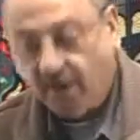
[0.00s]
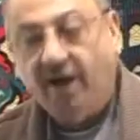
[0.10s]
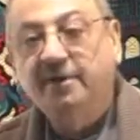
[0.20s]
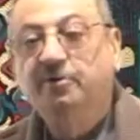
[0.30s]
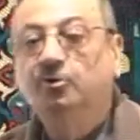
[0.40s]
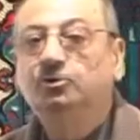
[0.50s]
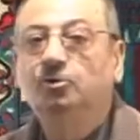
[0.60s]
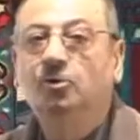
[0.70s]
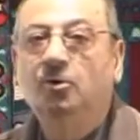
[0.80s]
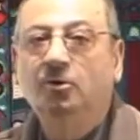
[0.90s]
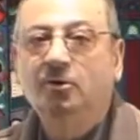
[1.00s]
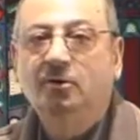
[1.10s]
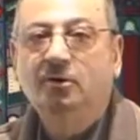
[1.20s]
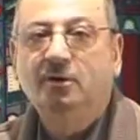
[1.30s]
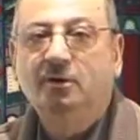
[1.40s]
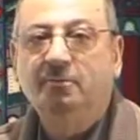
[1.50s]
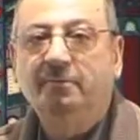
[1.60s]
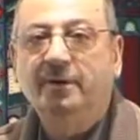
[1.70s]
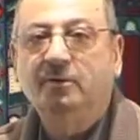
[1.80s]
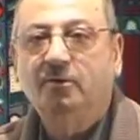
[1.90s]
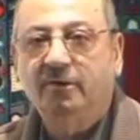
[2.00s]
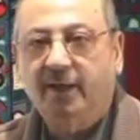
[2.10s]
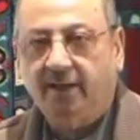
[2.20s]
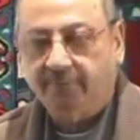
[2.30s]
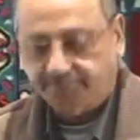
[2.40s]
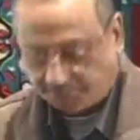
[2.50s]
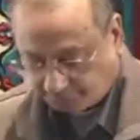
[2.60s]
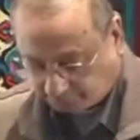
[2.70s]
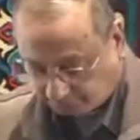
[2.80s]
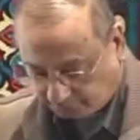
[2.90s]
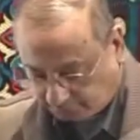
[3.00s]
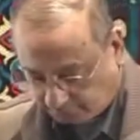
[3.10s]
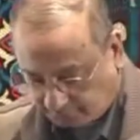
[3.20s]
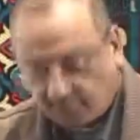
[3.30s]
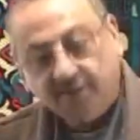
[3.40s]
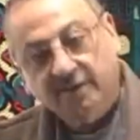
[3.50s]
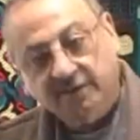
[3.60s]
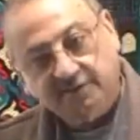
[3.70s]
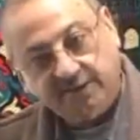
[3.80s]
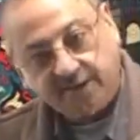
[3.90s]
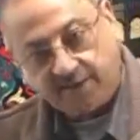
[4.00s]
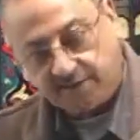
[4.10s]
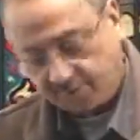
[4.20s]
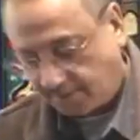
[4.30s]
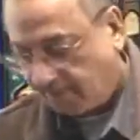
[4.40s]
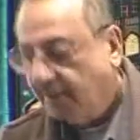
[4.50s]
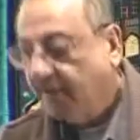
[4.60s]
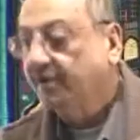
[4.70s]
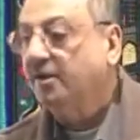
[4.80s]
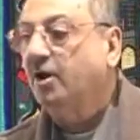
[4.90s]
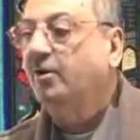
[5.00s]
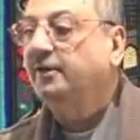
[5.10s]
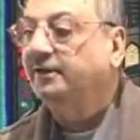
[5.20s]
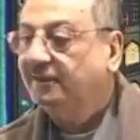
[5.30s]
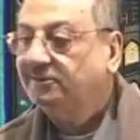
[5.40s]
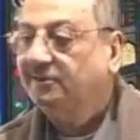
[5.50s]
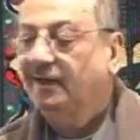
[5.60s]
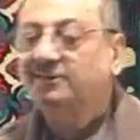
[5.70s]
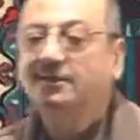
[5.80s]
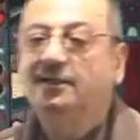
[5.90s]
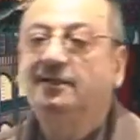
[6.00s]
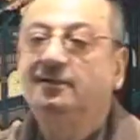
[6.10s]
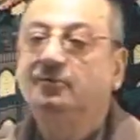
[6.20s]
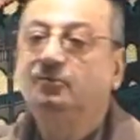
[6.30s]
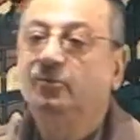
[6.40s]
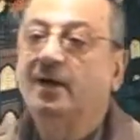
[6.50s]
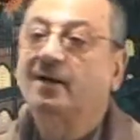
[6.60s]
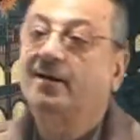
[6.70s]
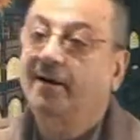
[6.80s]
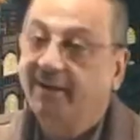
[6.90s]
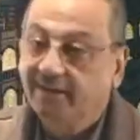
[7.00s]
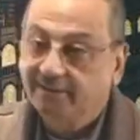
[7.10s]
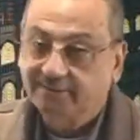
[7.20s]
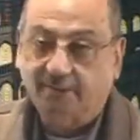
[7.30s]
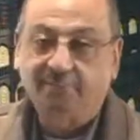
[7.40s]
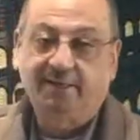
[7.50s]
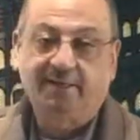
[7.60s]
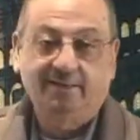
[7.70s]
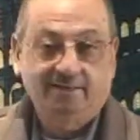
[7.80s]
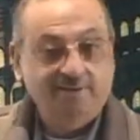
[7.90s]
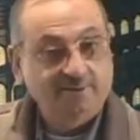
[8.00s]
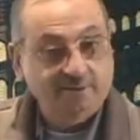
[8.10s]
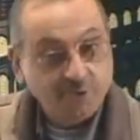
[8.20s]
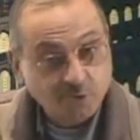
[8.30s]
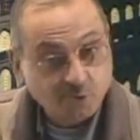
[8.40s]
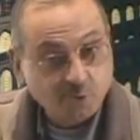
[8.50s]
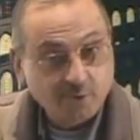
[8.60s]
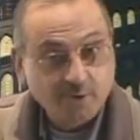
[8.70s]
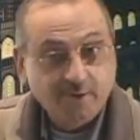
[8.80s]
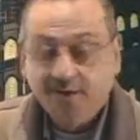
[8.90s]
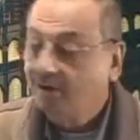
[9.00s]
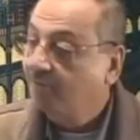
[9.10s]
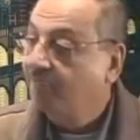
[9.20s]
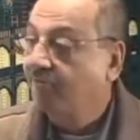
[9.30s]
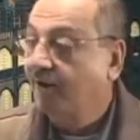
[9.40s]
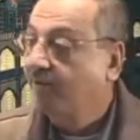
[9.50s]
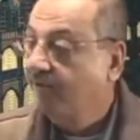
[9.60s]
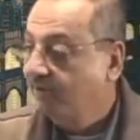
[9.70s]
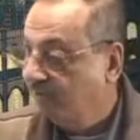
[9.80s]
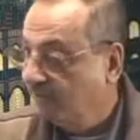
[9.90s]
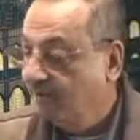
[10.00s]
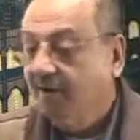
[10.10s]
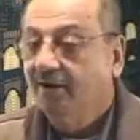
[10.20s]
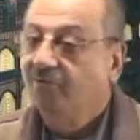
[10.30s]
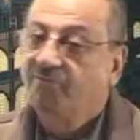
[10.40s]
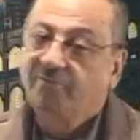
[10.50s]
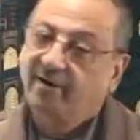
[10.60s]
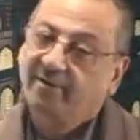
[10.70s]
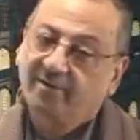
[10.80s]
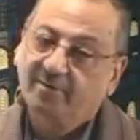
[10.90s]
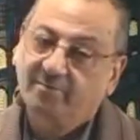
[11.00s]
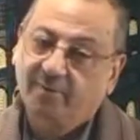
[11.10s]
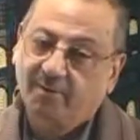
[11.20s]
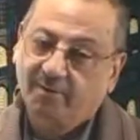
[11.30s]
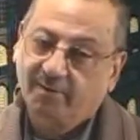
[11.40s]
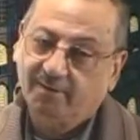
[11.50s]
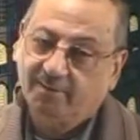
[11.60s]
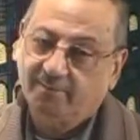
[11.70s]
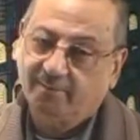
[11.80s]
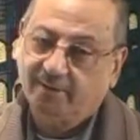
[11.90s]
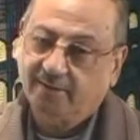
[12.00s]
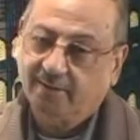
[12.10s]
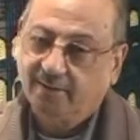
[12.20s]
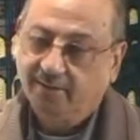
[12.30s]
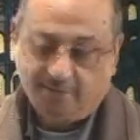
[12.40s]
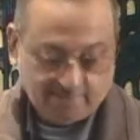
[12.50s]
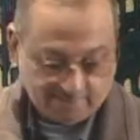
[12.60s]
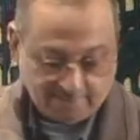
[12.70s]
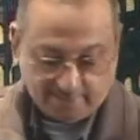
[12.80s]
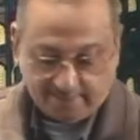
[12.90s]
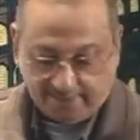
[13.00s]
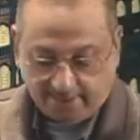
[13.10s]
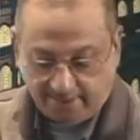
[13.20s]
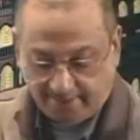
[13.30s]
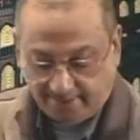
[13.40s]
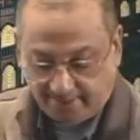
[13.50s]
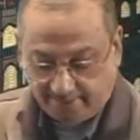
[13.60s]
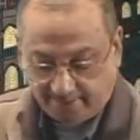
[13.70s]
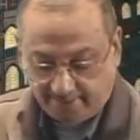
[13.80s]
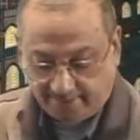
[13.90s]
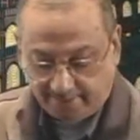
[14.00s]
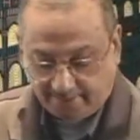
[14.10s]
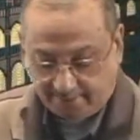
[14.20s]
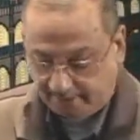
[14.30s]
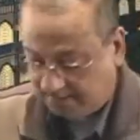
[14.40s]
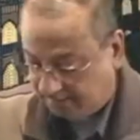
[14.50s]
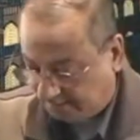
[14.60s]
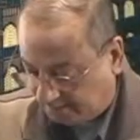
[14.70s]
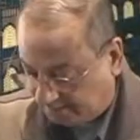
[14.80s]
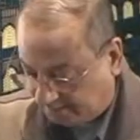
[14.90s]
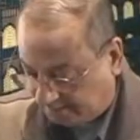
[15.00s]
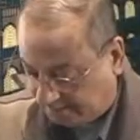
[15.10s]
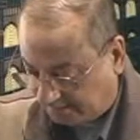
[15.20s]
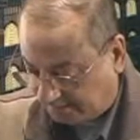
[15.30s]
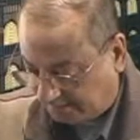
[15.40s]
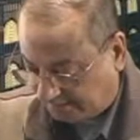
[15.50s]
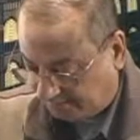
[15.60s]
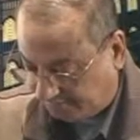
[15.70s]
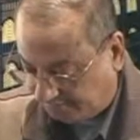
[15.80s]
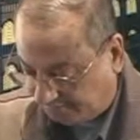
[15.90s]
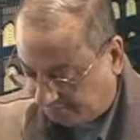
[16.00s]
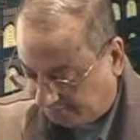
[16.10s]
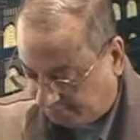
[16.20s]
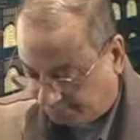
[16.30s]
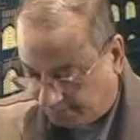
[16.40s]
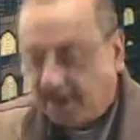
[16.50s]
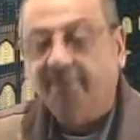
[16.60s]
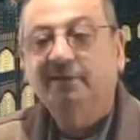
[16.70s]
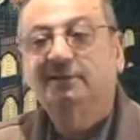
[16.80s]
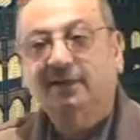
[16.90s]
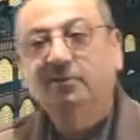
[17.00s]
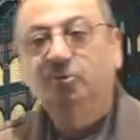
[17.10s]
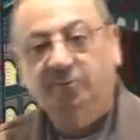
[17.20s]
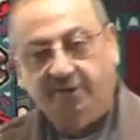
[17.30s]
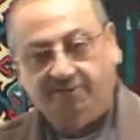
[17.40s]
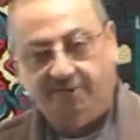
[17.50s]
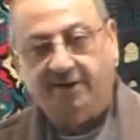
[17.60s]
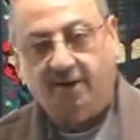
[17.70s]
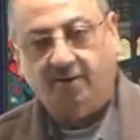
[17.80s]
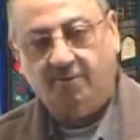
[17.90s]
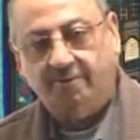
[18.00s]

An-nuzulu min huna is there. Okay. Now in this lesson we are learning something new, very new, very important, brother. And I will tell you briefly now.